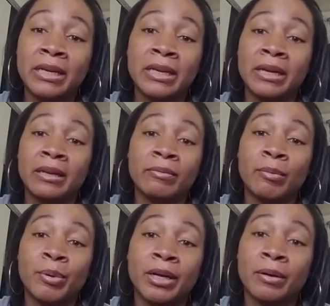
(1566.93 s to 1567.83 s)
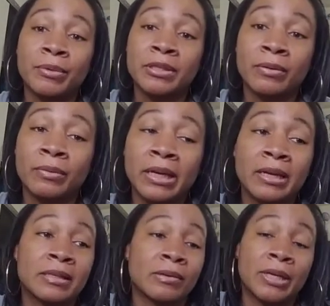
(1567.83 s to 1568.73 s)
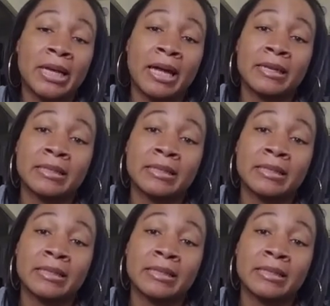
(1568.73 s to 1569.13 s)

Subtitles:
He can't even pick up his own kid. So he got